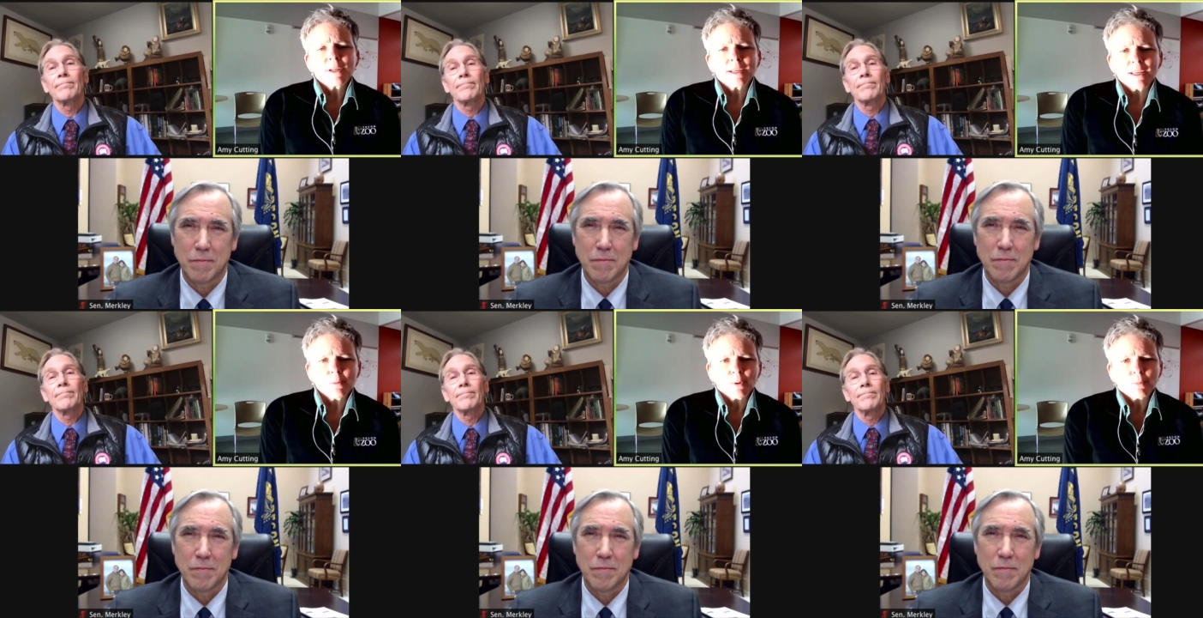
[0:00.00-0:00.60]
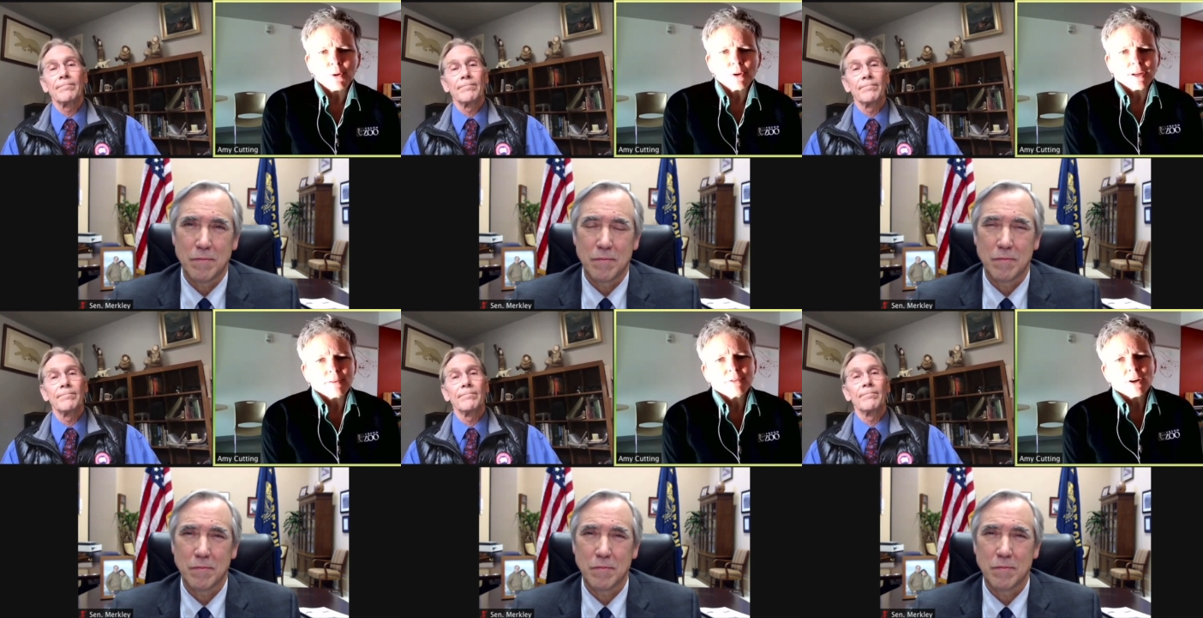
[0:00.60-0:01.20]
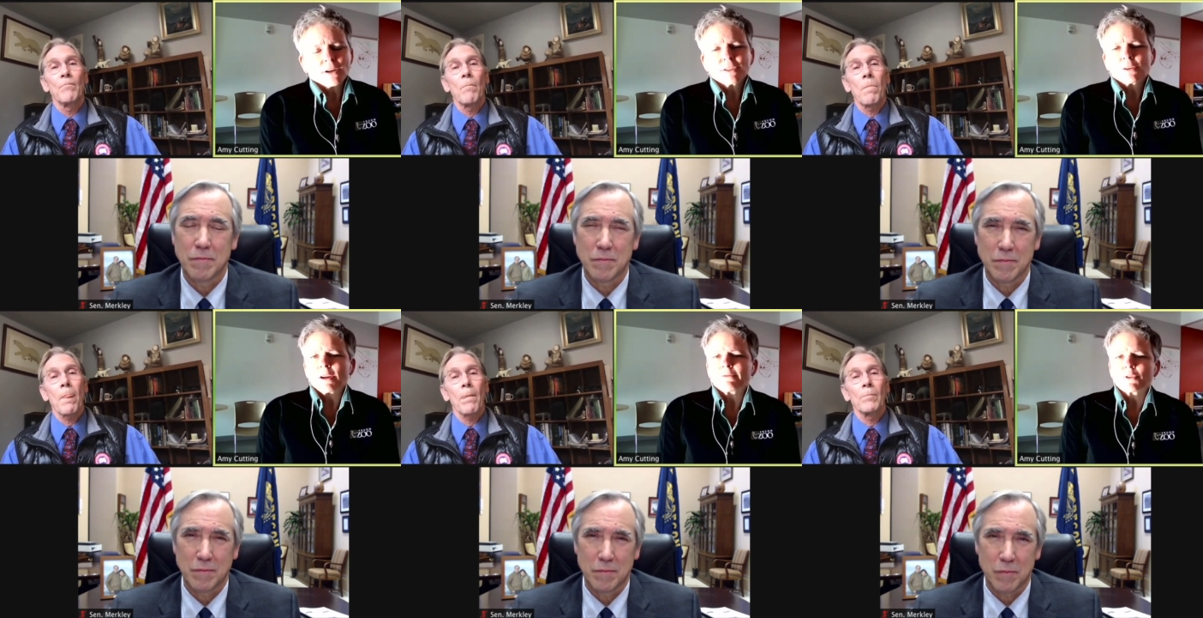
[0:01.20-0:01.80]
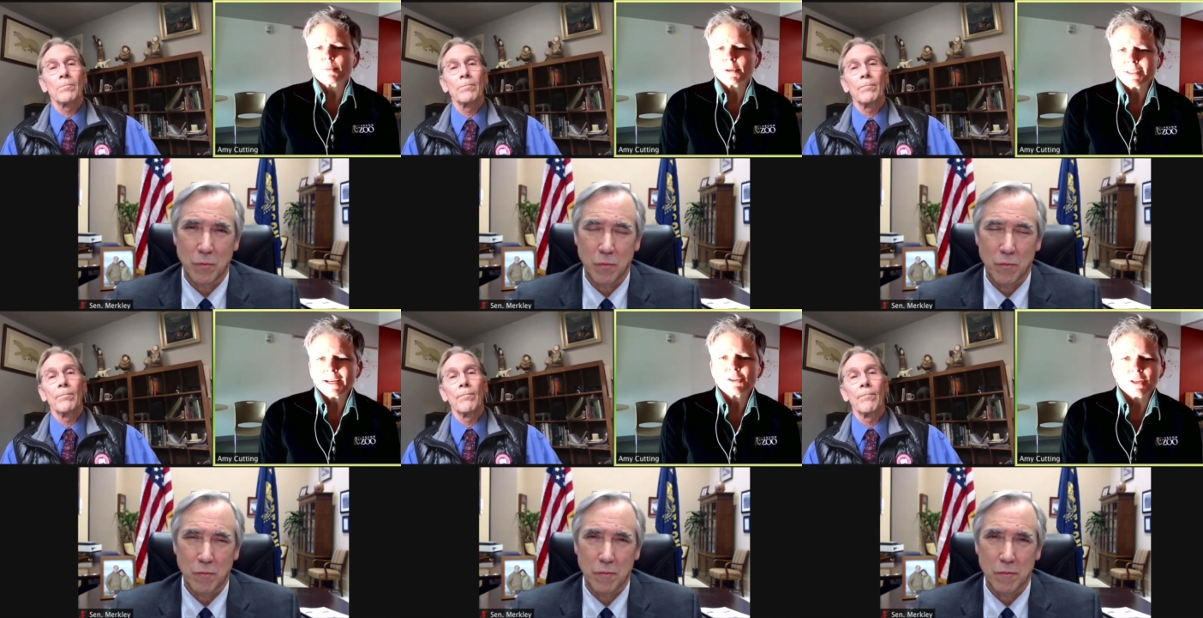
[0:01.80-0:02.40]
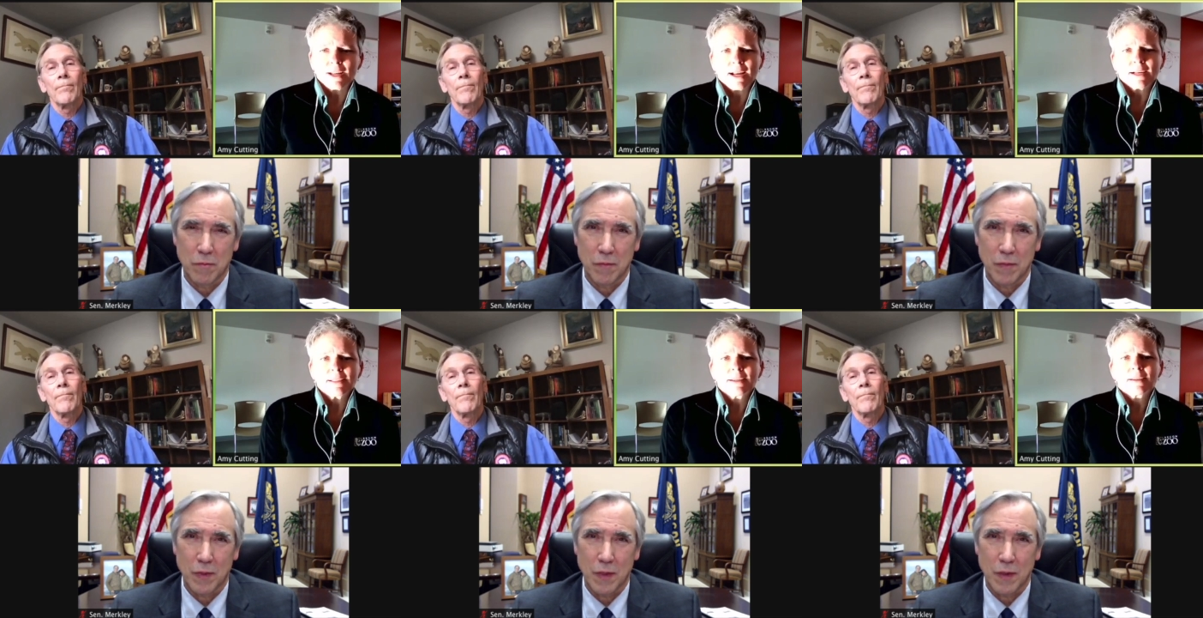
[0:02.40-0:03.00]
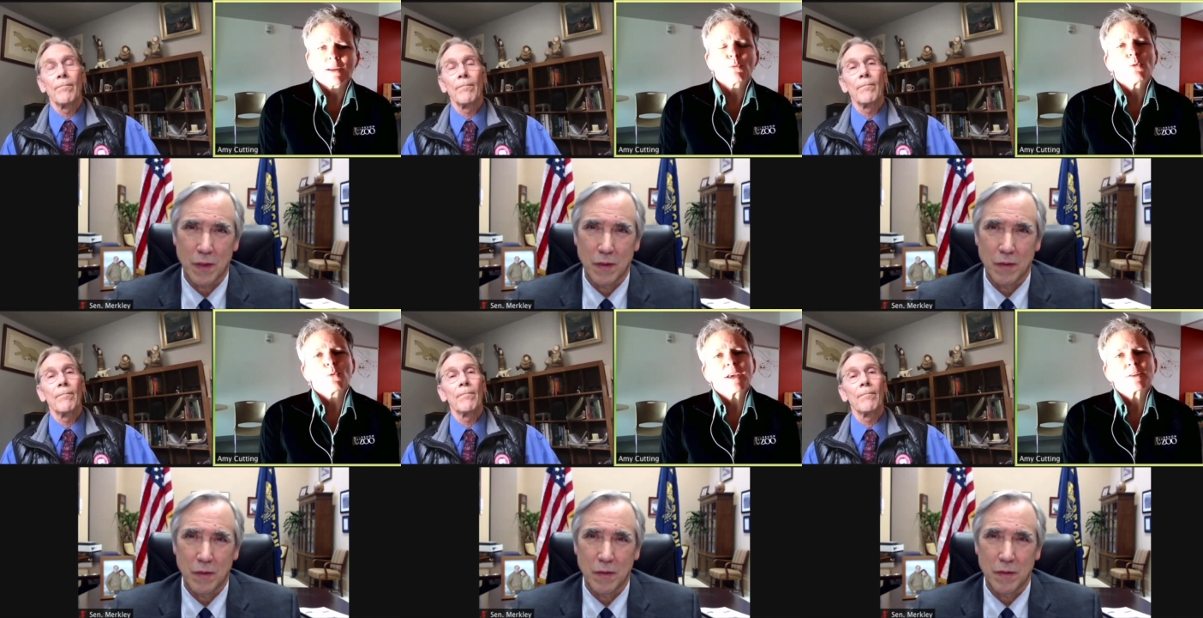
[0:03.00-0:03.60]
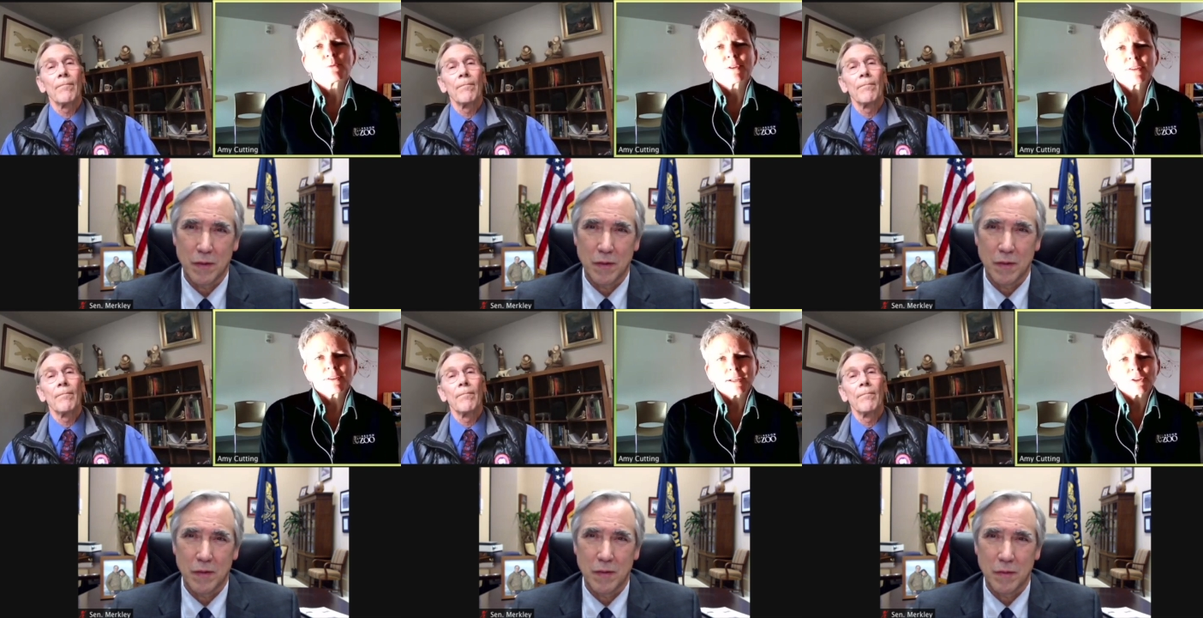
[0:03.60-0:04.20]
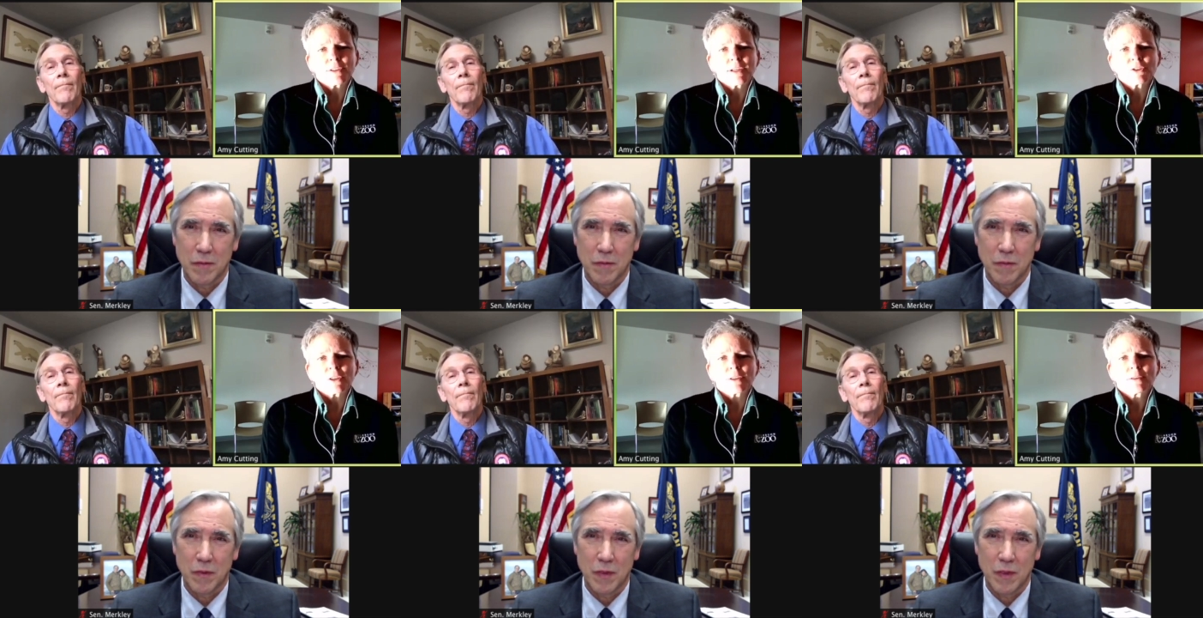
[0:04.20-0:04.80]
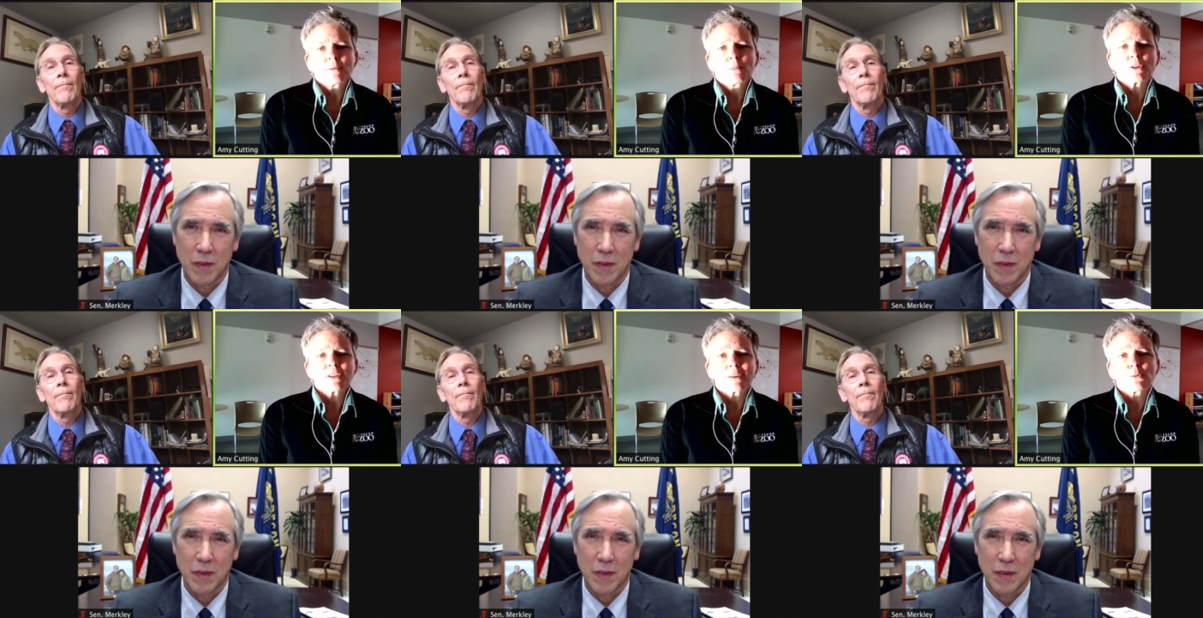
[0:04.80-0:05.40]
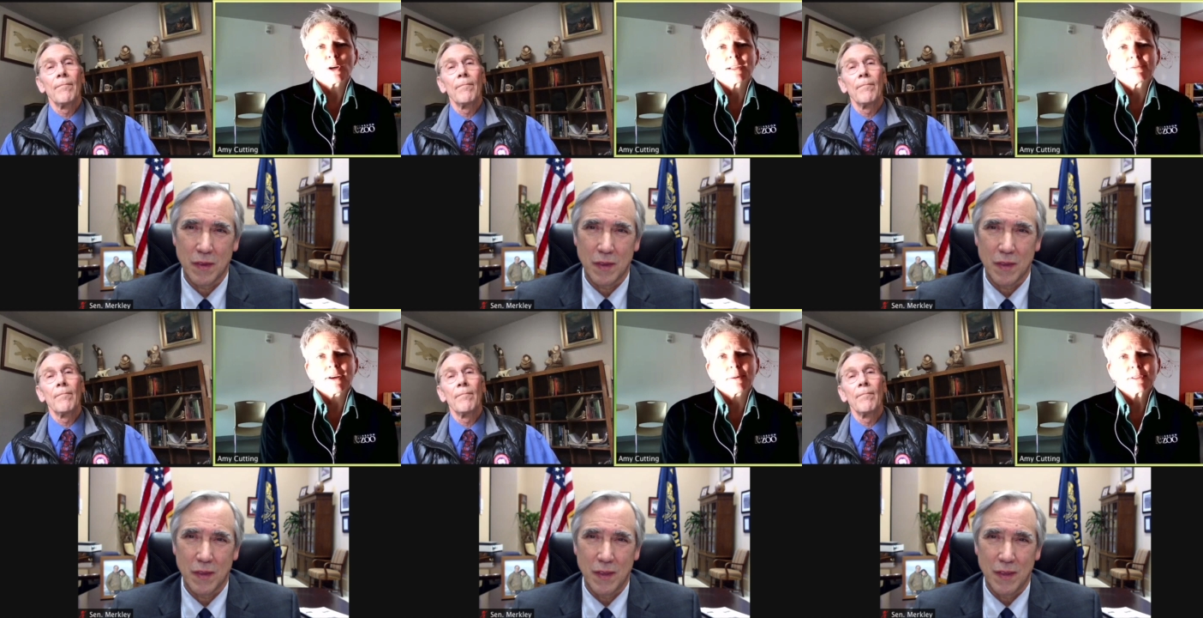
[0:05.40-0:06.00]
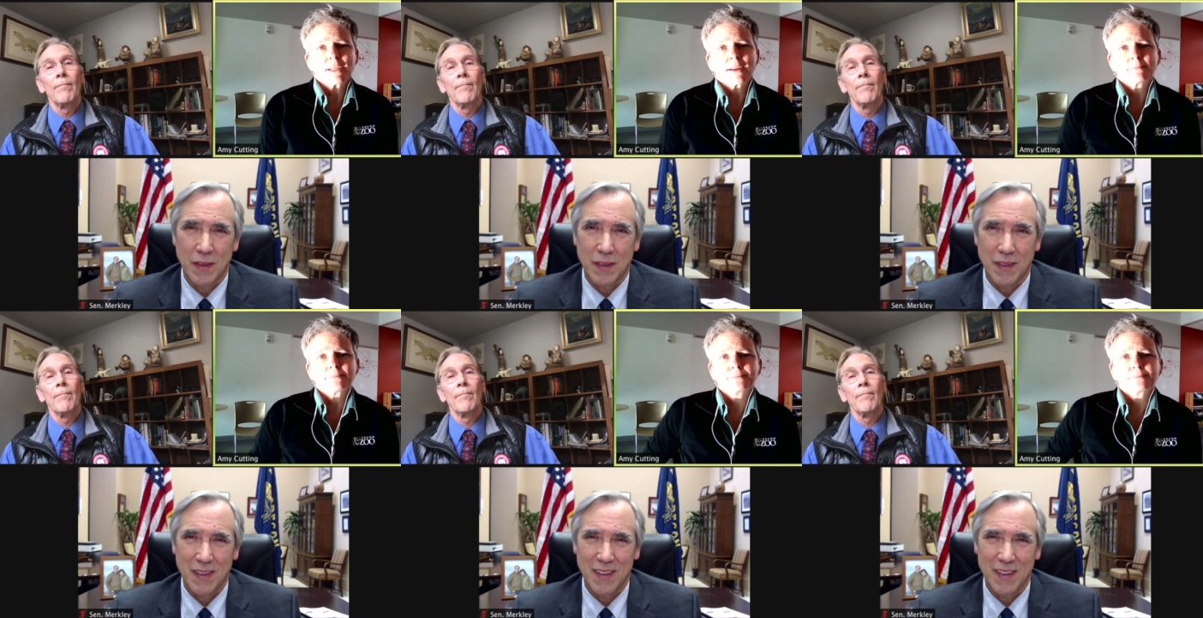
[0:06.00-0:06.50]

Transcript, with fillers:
Speaker 1: been a key proponent of the Arctic Refuge Protection Act. In what ways will this legislation protect wildlife habitat?